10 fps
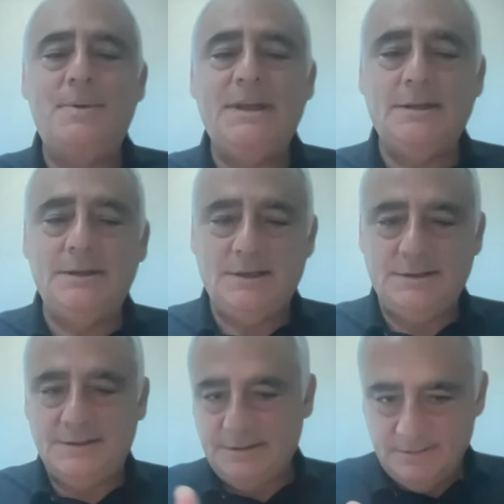
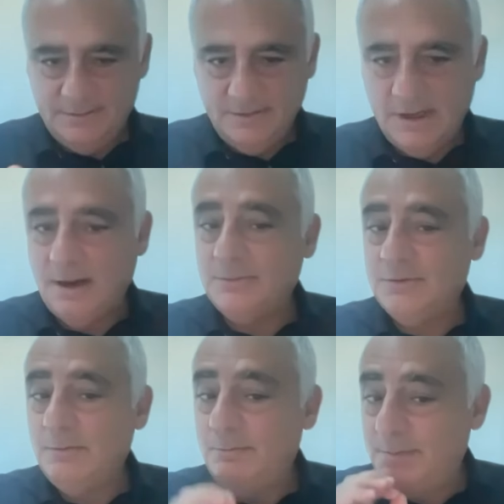billions, and I'm
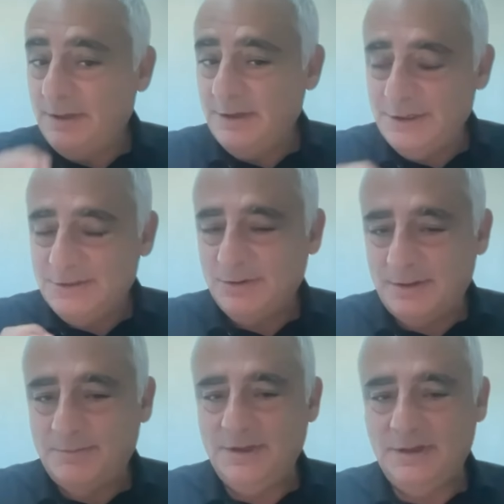billions with
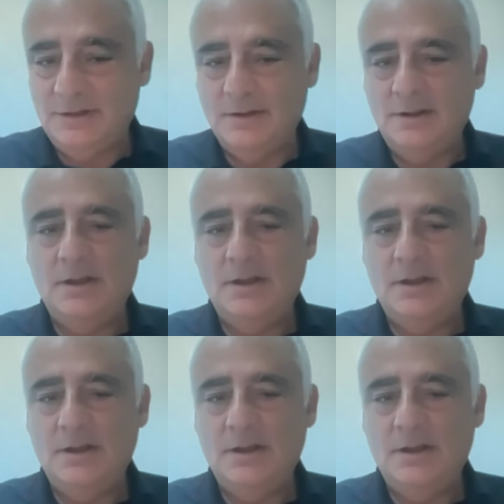a B,